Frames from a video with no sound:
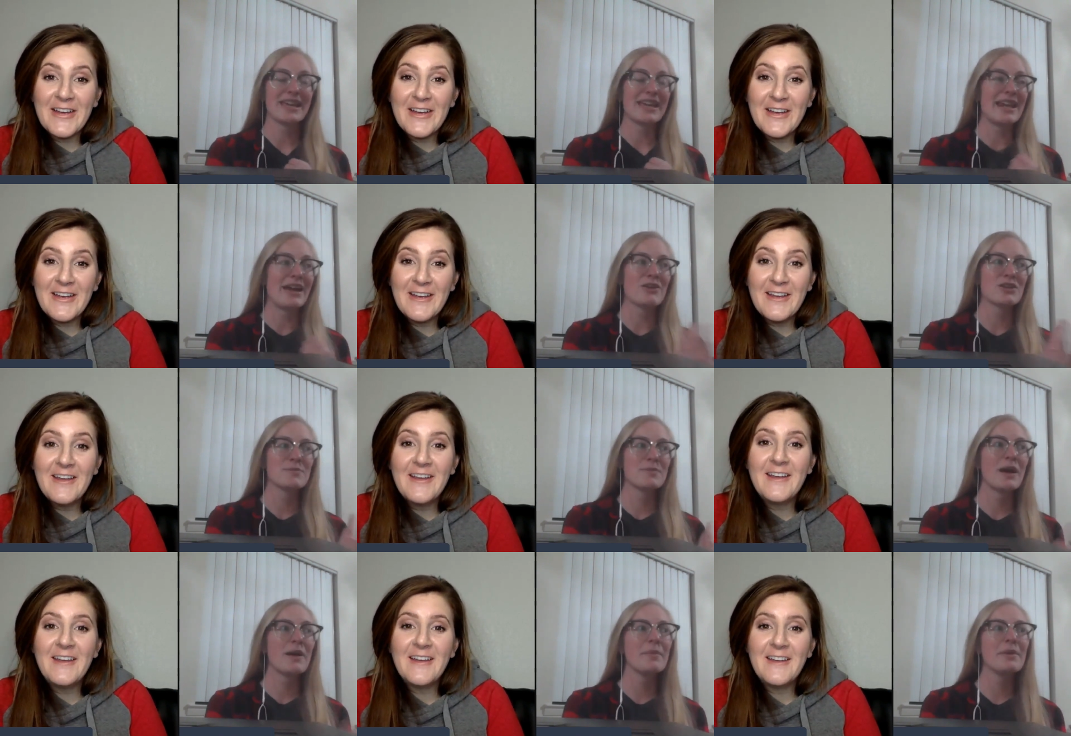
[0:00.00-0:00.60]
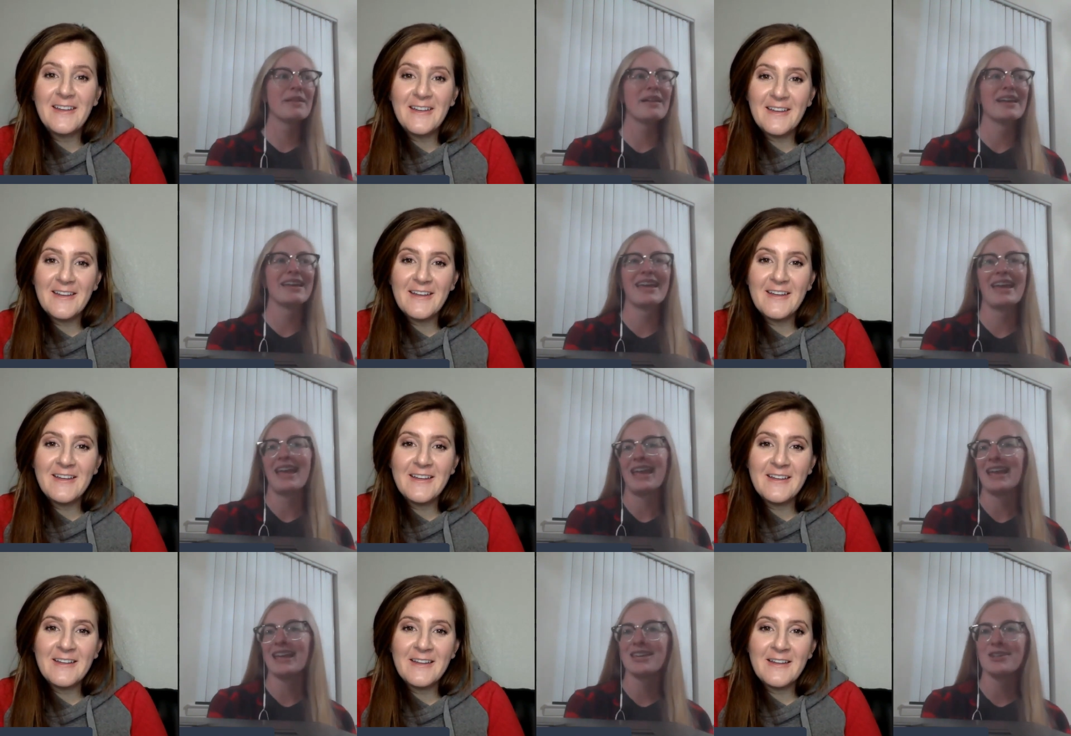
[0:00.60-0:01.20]
Speaker 1: And I was probably like
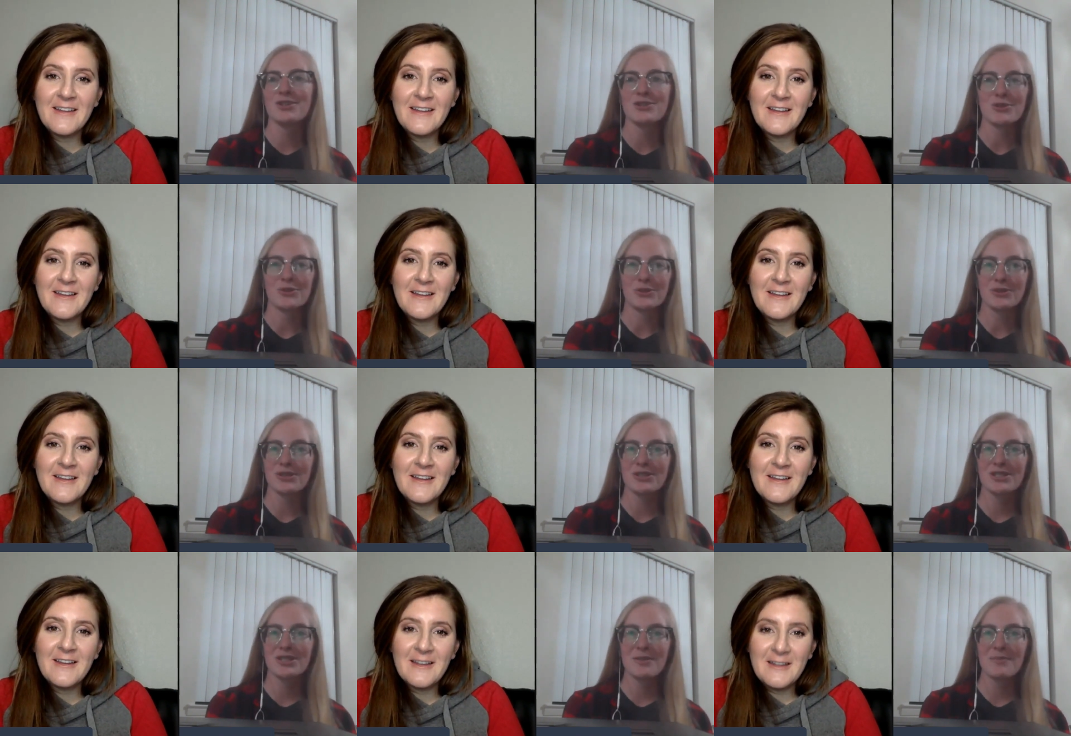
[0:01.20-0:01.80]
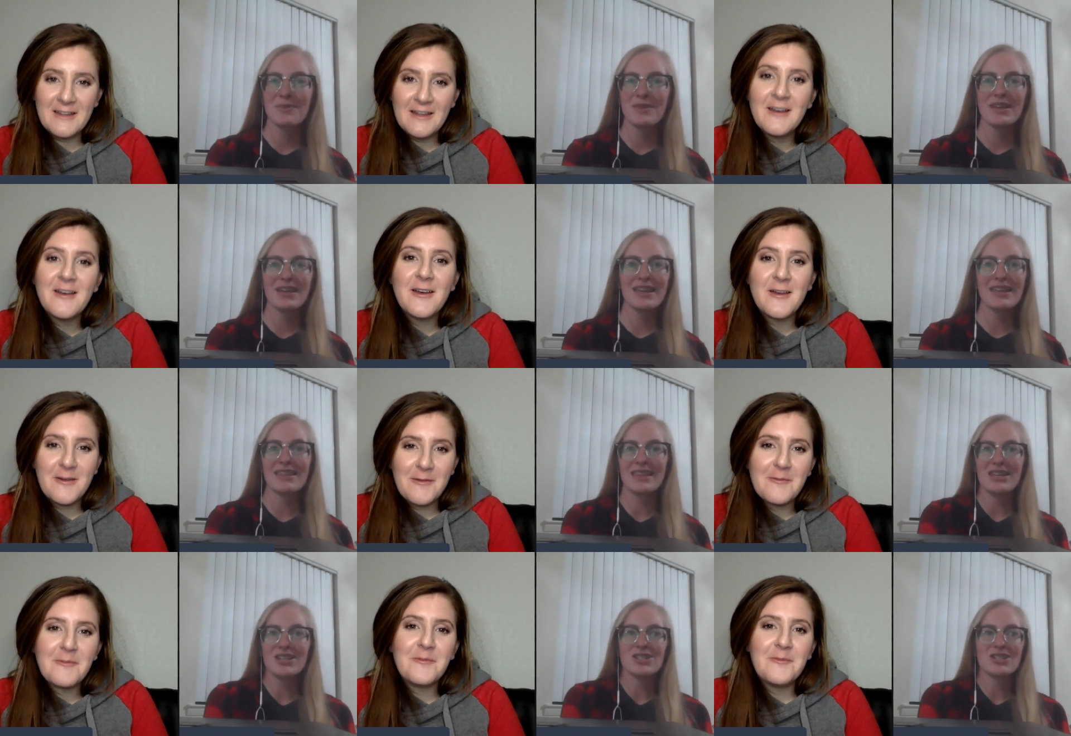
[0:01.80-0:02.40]
eight years old or something.
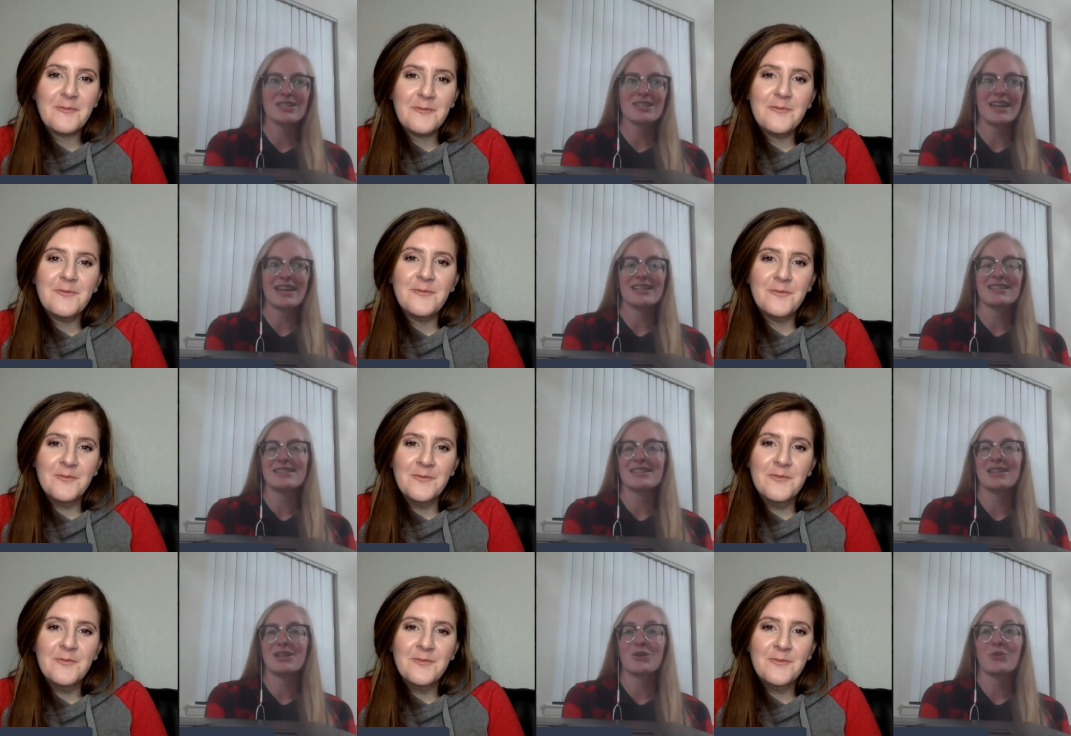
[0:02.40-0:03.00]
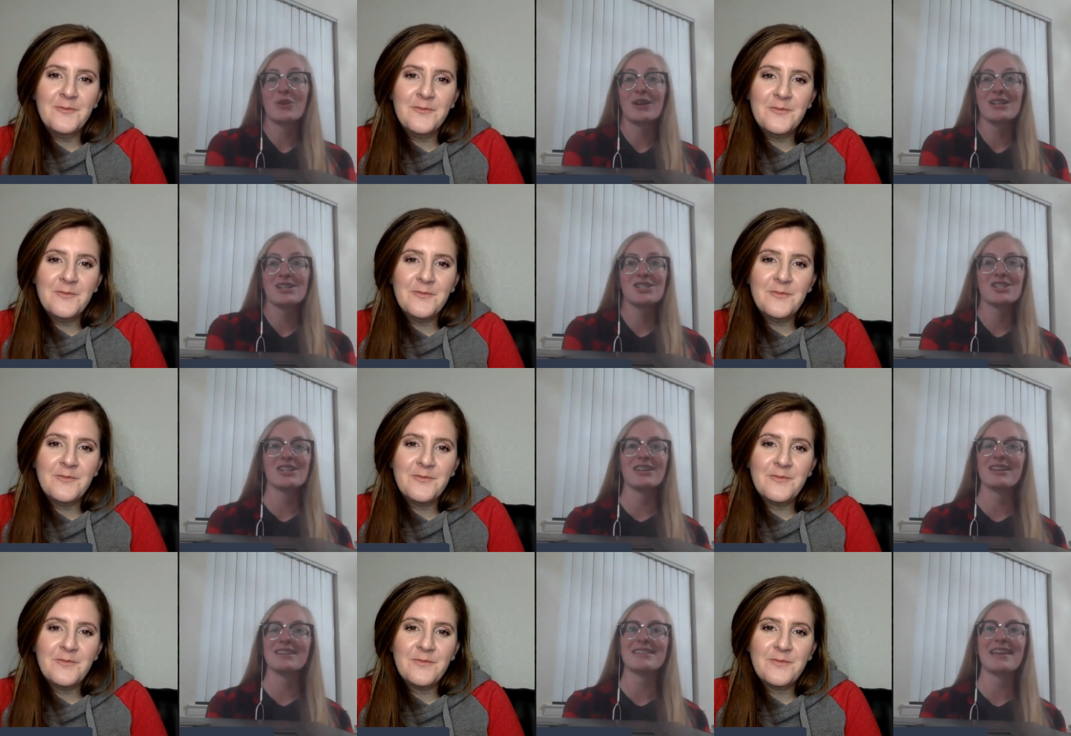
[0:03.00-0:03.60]
And they just like didn't
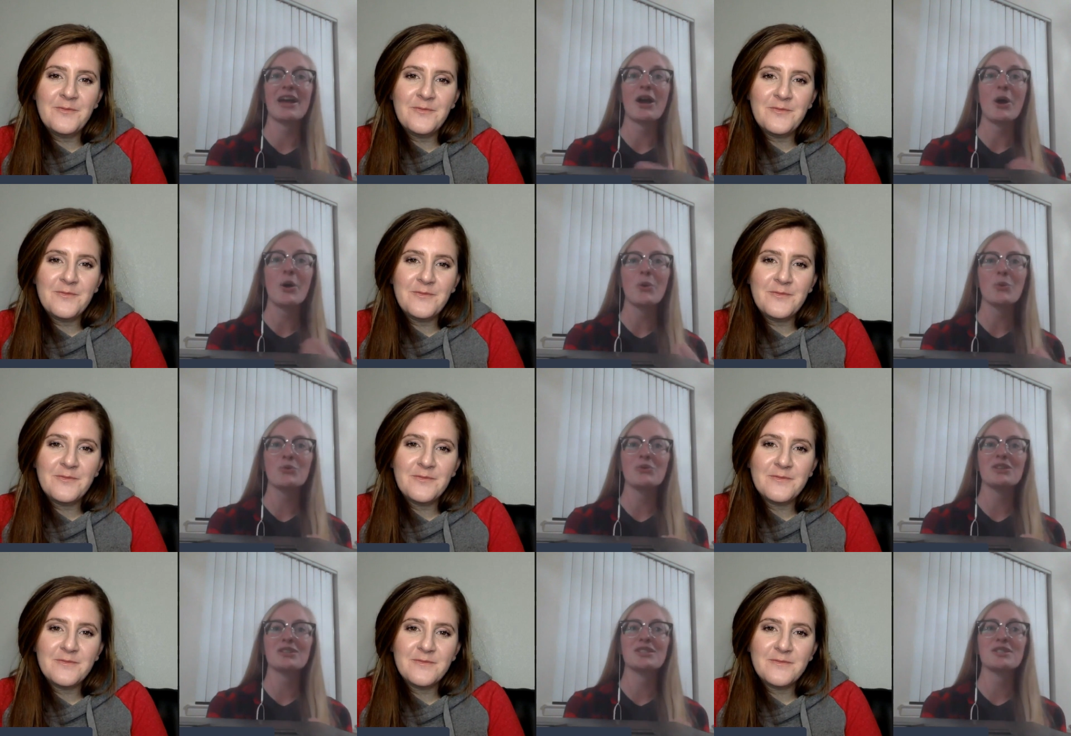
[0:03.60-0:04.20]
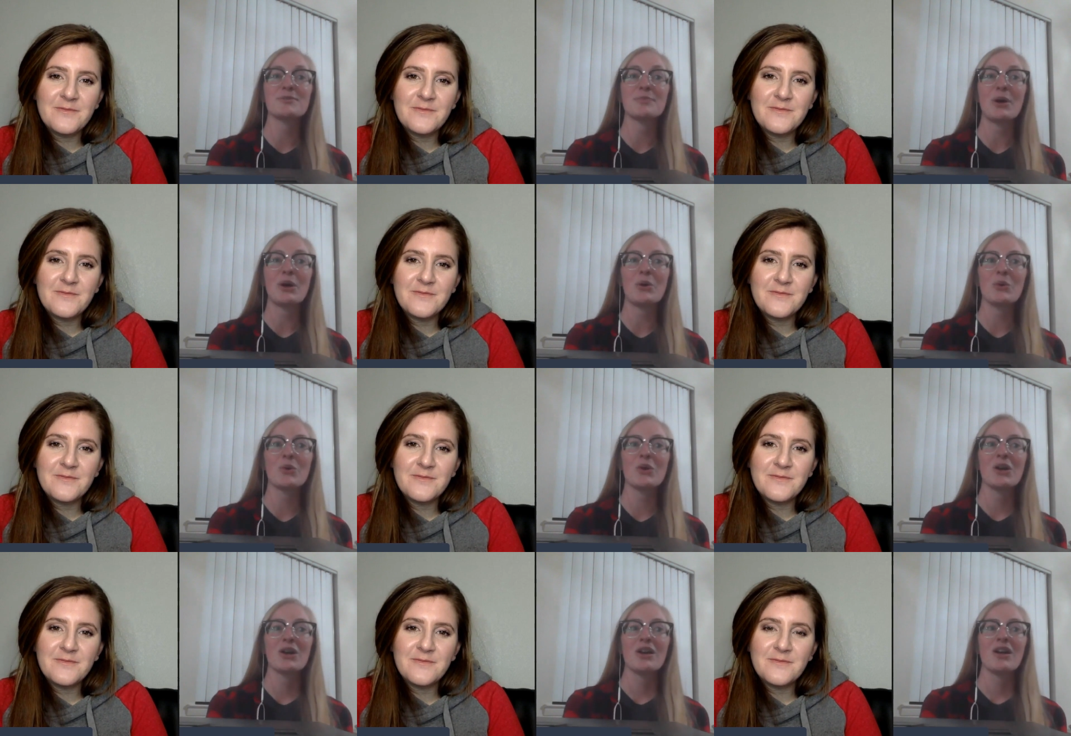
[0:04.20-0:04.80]
question it because I only
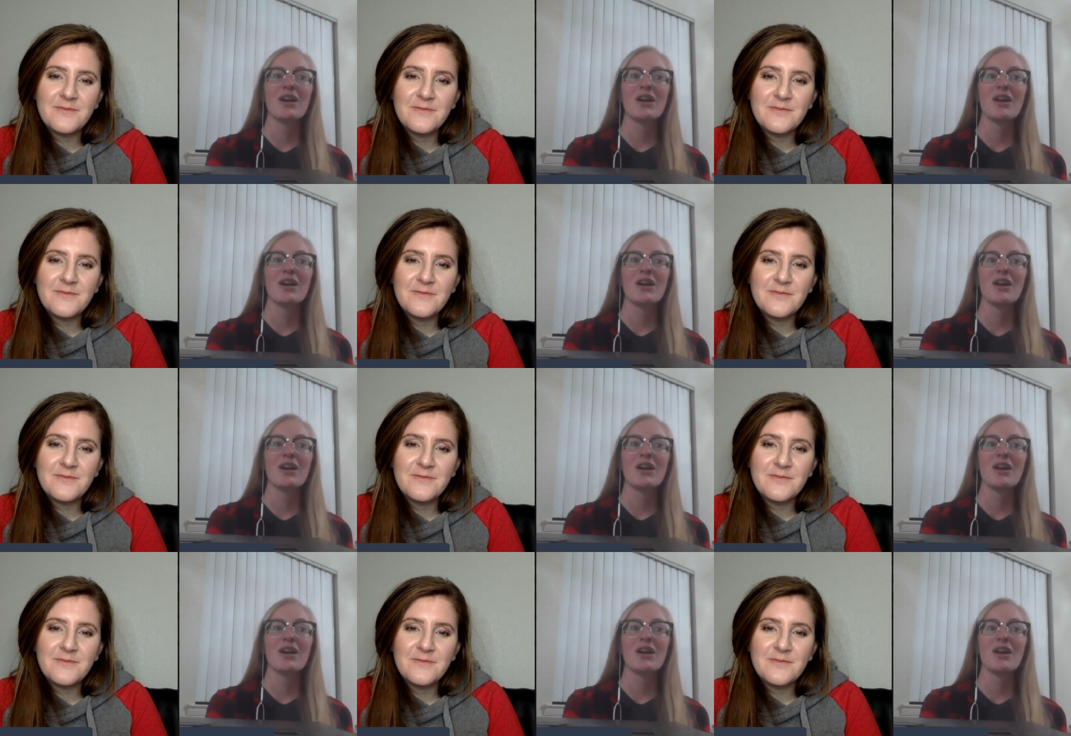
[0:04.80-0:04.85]
spoke